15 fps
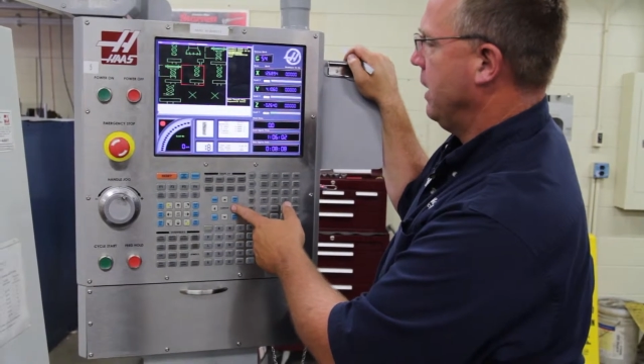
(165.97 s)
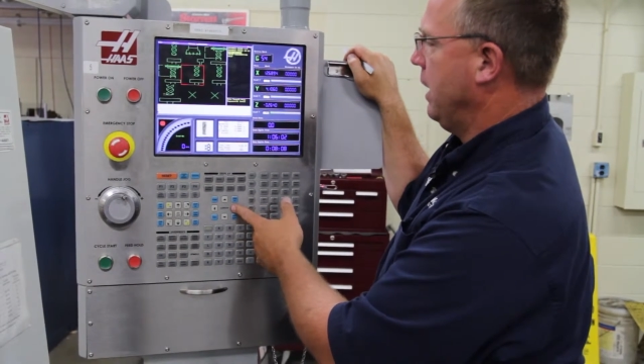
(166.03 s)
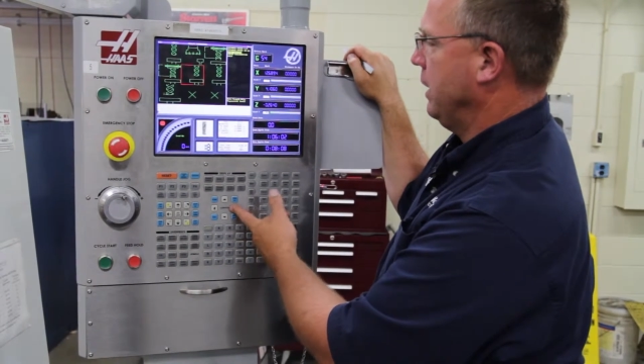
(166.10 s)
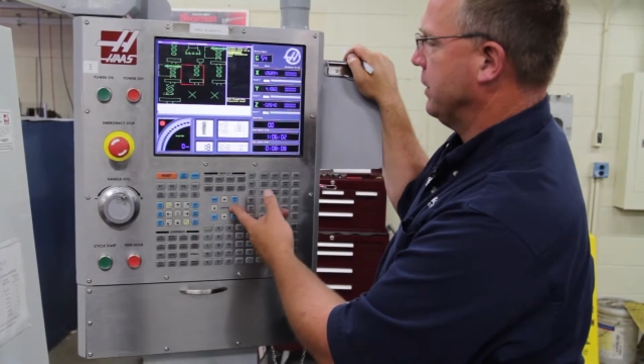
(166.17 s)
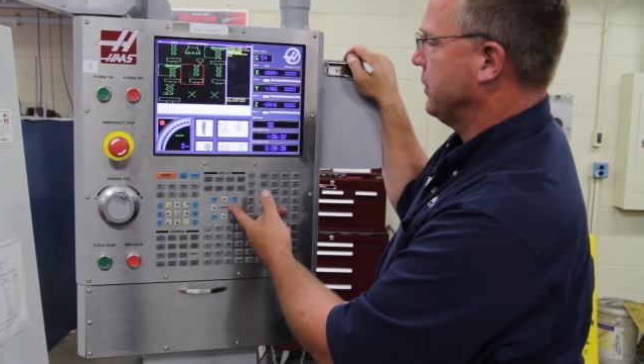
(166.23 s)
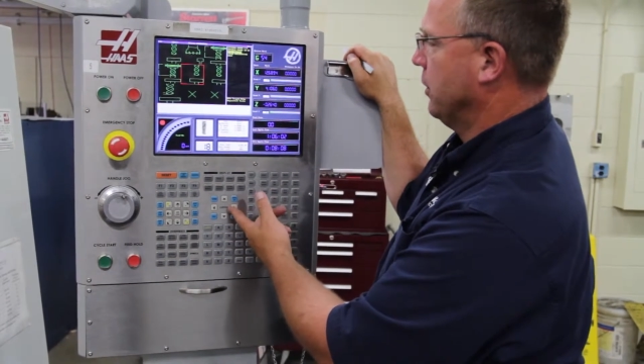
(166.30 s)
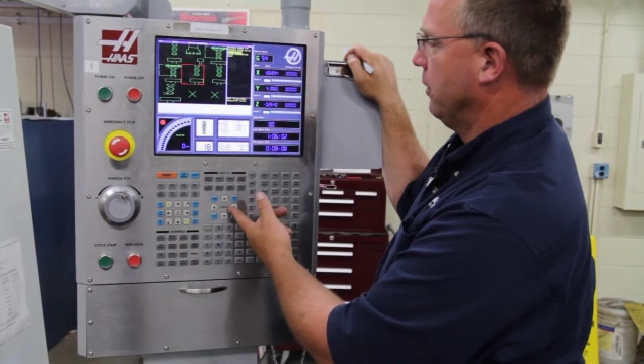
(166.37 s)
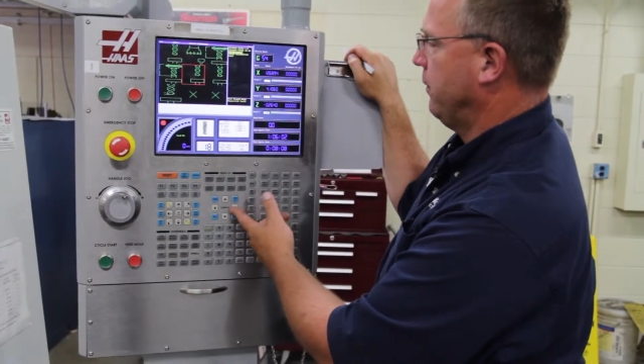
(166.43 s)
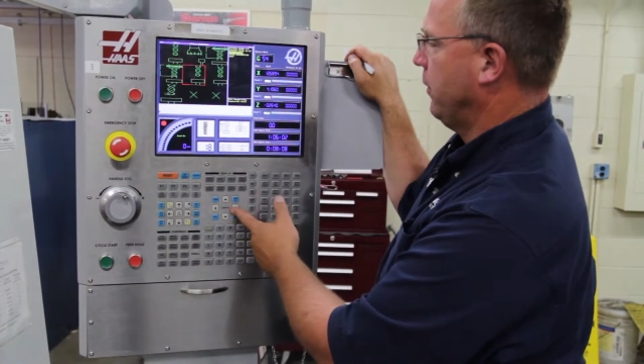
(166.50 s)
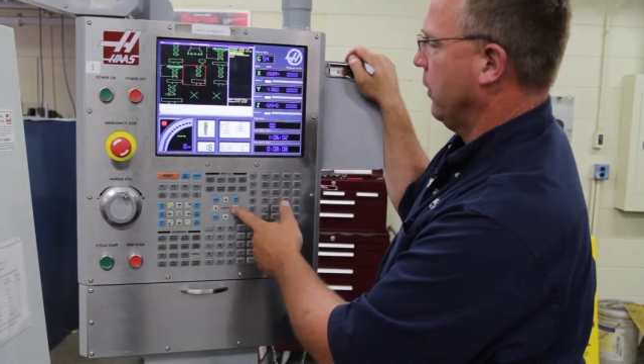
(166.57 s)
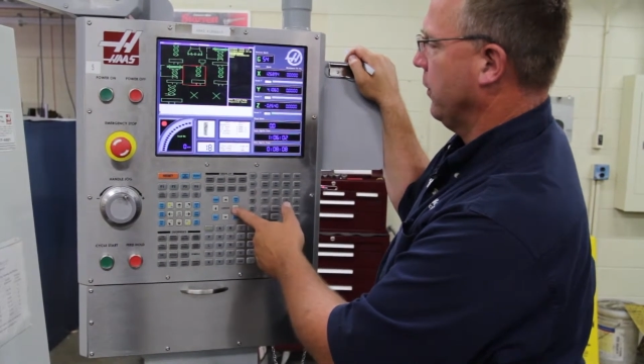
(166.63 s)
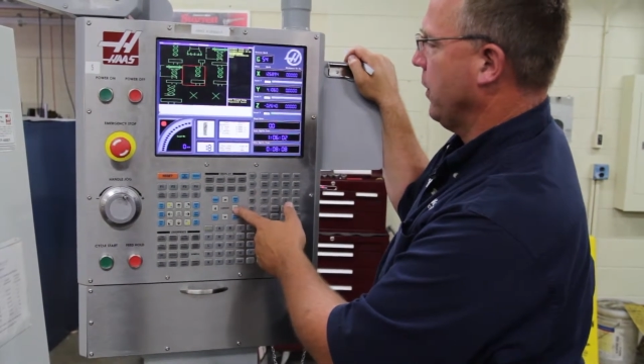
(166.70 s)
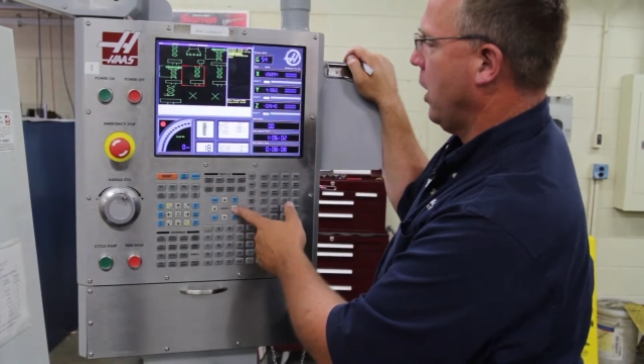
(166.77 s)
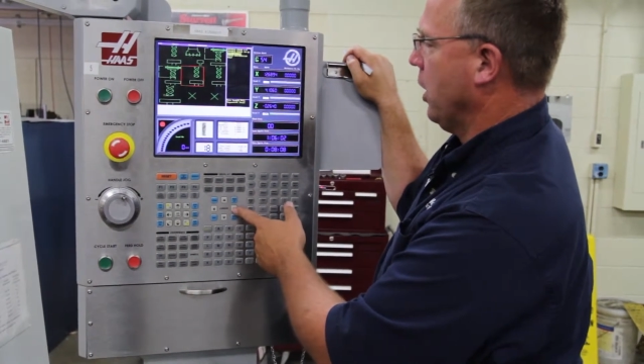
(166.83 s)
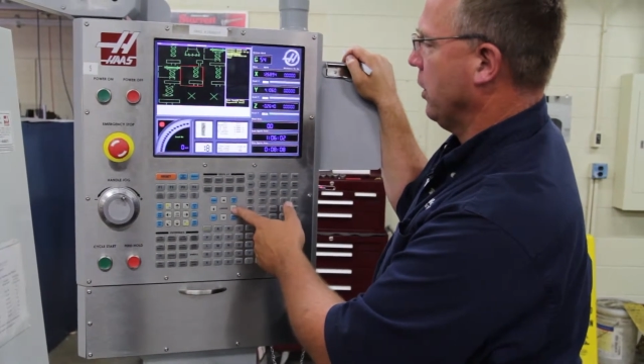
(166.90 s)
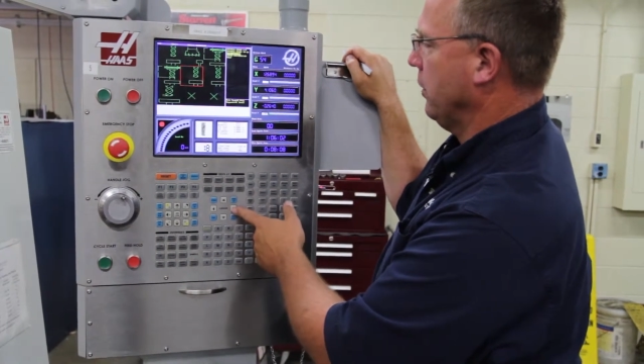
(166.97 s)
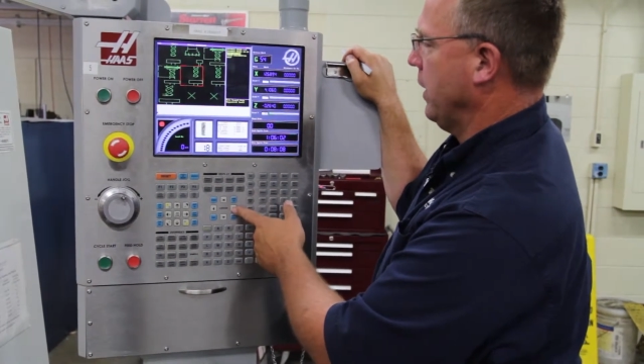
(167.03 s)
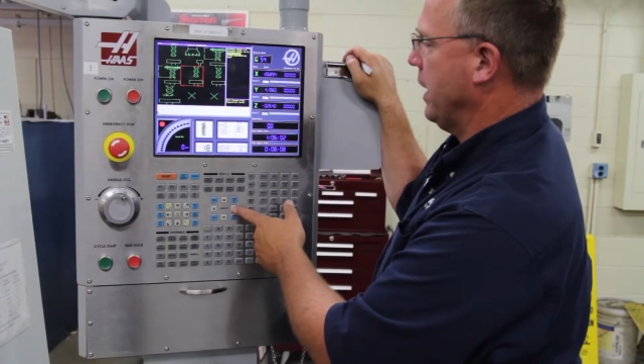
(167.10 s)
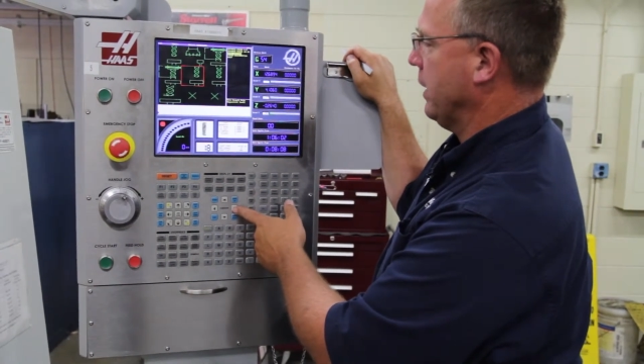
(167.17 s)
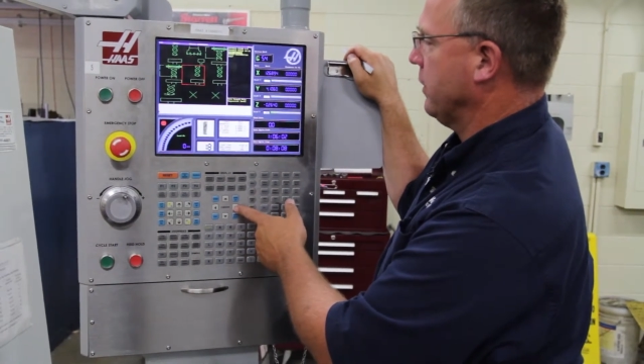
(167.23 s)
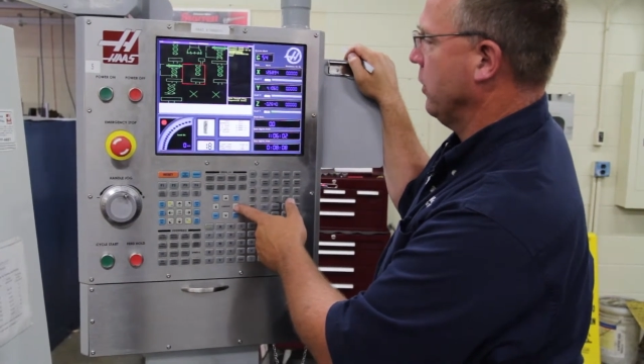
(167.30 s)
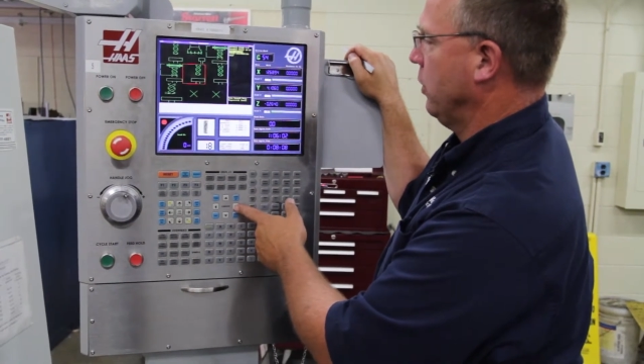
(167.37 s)
And so forth. Auto
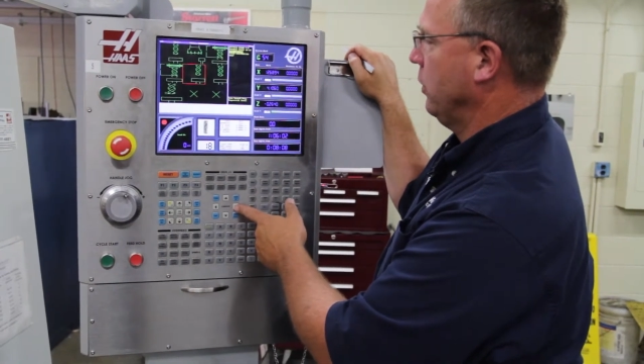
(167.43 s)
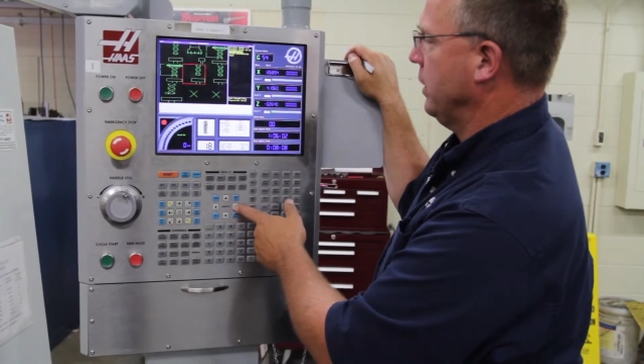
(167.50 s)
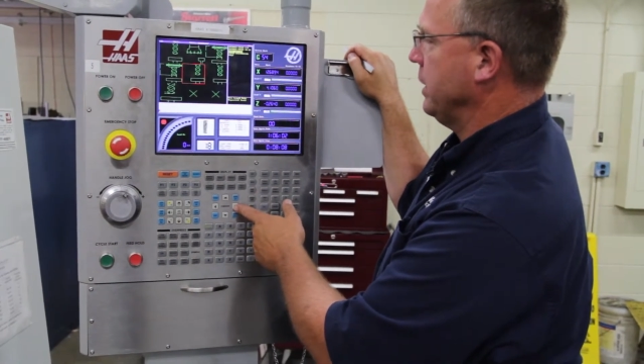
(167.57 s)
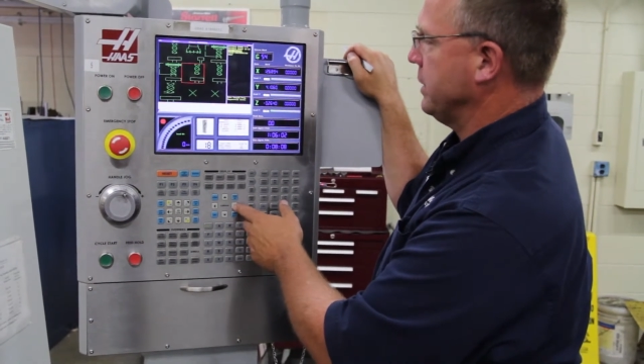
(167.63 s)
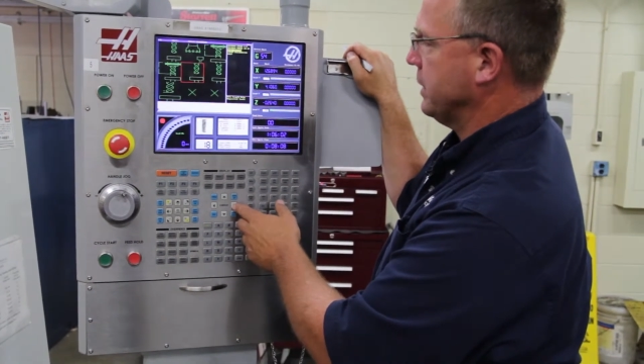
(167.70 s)
length only,